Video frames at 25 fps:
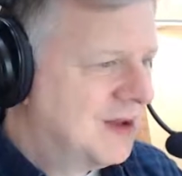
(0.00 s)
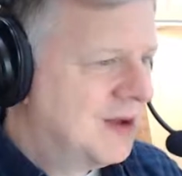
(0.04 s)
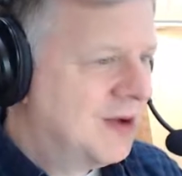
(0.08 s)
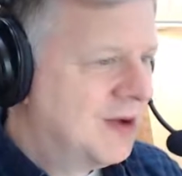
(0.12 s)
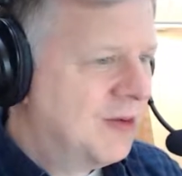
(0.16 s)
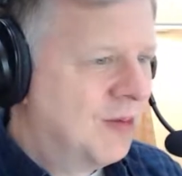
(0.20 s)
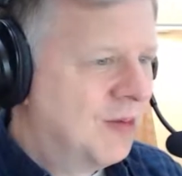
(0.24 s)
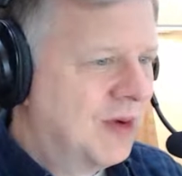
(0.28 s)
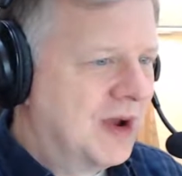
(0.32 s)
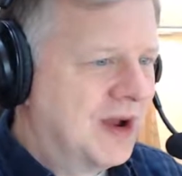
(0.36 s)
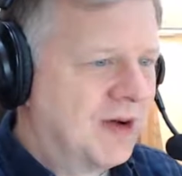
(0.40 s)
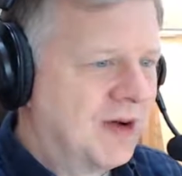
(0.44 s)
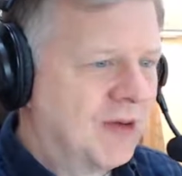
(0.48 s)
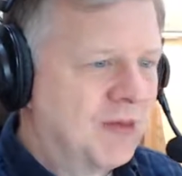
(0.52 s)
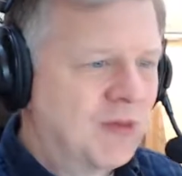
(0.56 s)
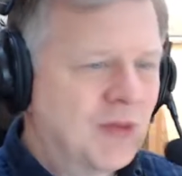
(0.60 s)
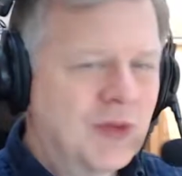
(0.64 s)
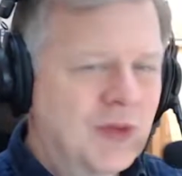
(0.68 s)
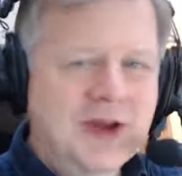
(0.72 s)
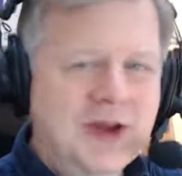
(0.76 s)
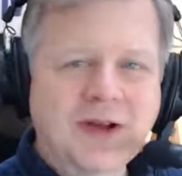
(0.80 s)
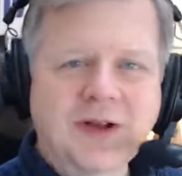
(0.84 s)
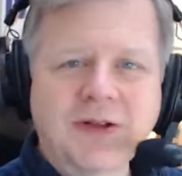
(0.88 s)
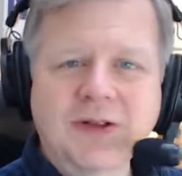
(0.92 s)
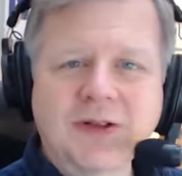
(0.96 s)
Well,
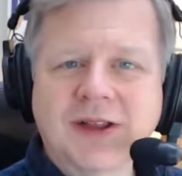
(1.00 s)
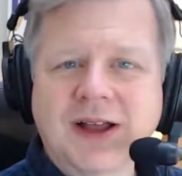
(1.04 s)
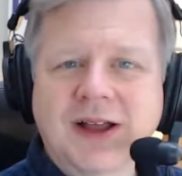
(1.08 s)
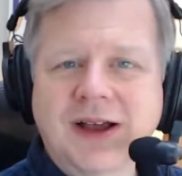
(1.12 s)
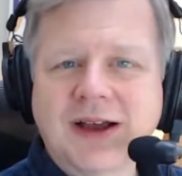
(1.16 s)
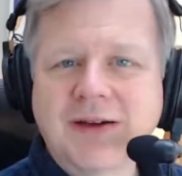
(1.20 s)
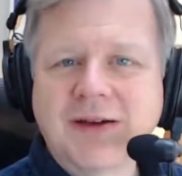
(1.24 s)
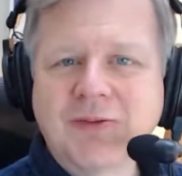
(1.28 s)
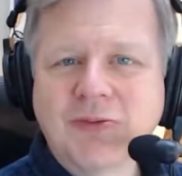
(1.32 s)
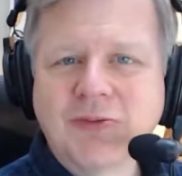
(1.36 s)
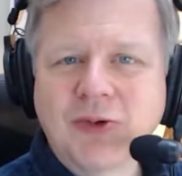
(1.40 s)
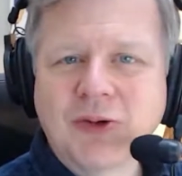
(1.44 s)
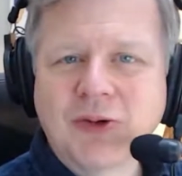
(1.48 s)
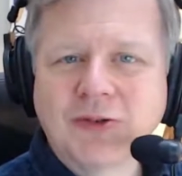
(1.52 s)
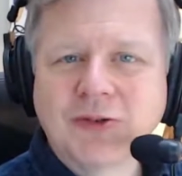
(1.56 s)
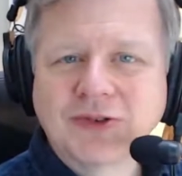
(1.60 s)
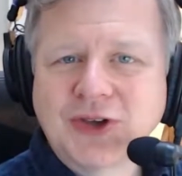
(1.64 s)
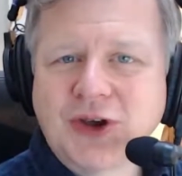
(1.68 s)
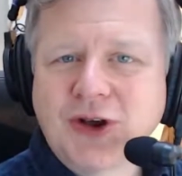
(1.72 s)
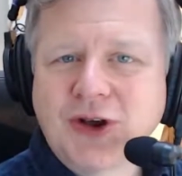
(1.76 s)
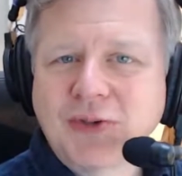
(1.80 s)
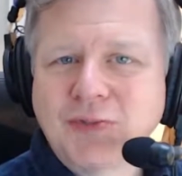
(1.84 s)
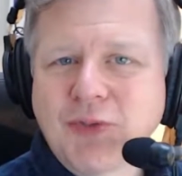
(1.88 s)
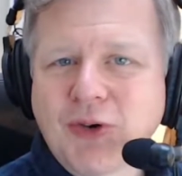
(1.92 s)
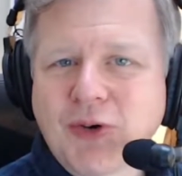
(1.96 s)
we'll
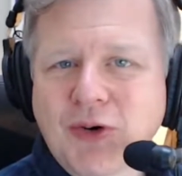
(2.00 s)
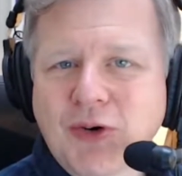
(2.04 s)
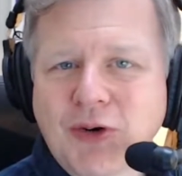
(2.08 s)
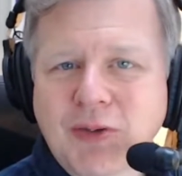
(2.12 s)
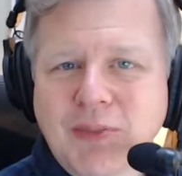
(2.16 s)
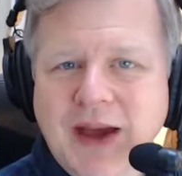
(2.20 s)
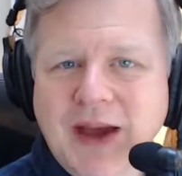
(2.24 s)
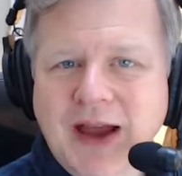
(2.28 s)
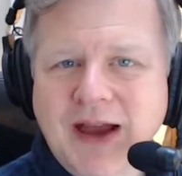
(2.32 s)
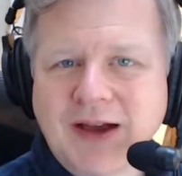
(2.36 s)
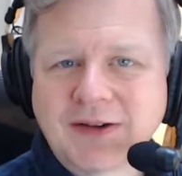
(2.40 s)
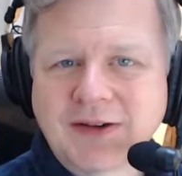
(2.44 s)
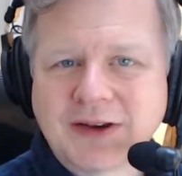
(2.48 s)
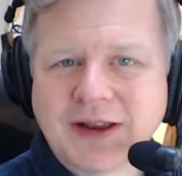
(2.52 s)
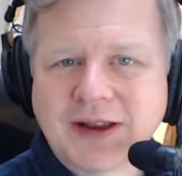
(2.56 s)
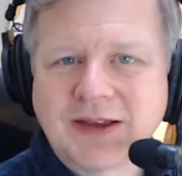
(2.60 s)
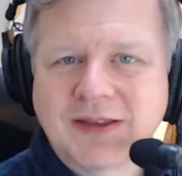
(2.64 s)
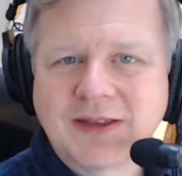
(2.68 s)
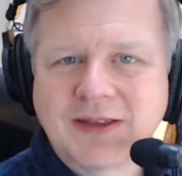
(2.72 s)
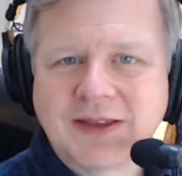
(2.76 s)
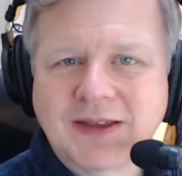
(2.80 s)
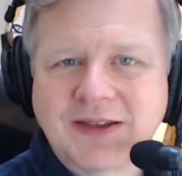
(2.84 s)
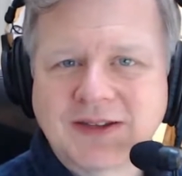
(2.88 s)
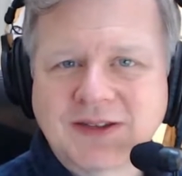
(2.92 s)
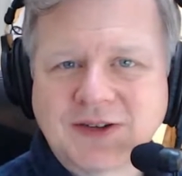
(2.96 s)
talk more about
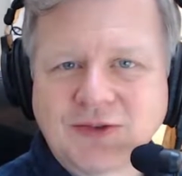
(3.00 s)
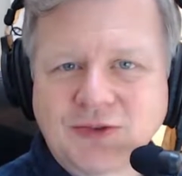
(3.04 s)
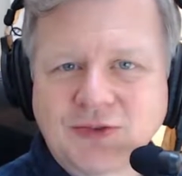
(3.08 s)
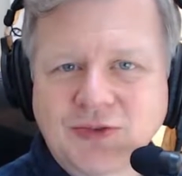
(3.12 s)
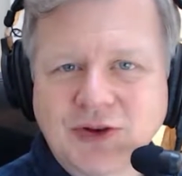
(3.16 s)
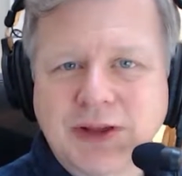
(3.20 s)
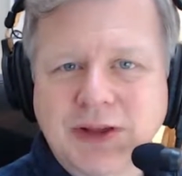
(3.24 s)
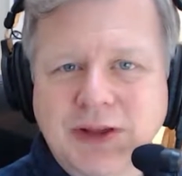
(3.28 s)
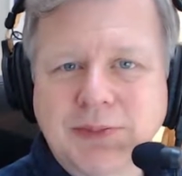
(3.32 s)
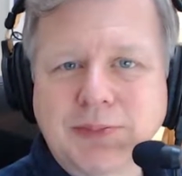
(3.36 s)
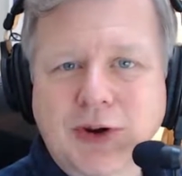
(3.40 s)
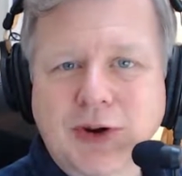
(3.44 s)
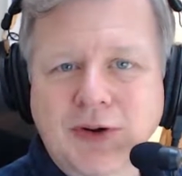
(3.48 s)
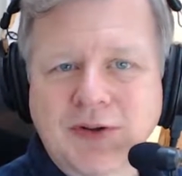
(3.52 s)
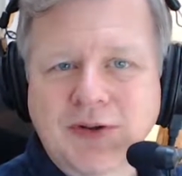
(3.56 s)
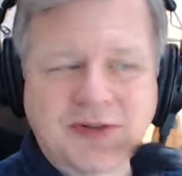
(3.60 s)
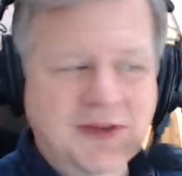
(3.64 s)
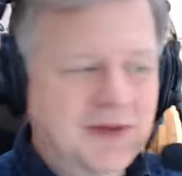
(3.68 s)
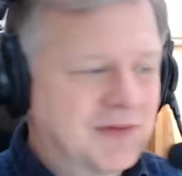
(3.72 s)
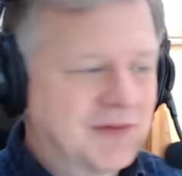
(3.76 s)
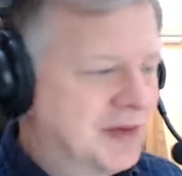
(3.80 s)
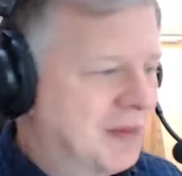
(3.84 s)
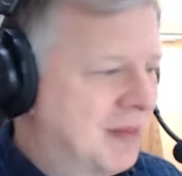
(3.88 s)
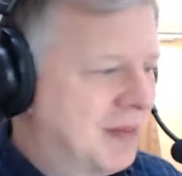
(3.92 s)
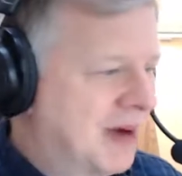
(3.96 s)
this rebirth
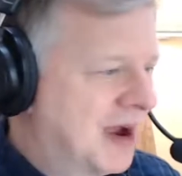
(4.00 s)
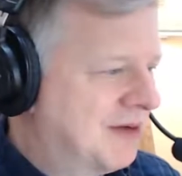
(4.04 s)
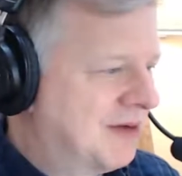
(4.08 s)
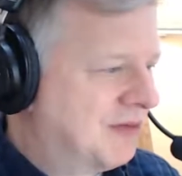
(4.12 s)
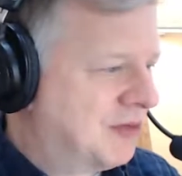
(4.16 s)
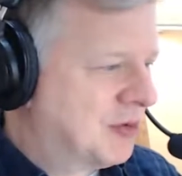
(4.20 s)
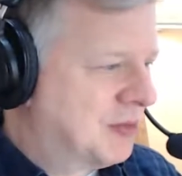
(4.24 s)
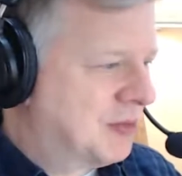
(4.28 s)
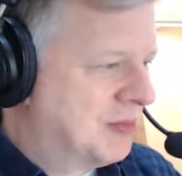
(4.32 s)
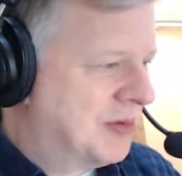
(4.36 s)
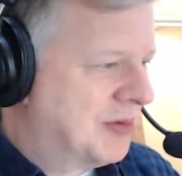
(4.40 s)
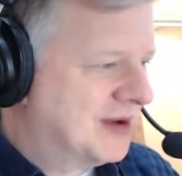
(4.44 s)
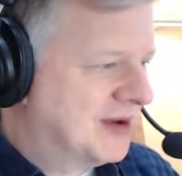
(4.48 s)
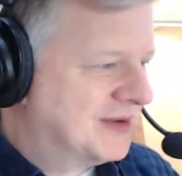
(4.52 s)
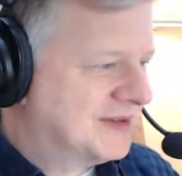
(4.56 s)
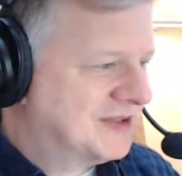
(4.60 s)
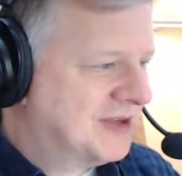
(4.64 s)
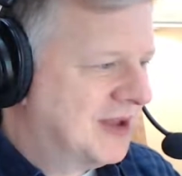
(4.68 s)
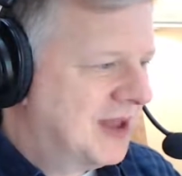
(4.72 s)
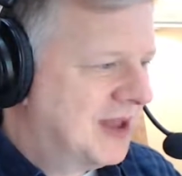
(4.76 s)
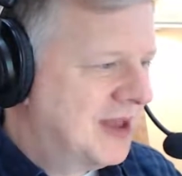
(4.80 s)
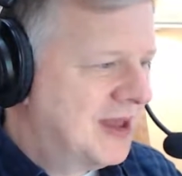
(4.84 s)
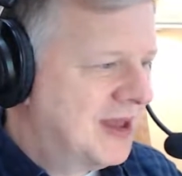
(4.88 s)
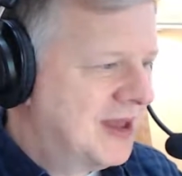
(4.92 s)
of the Microbus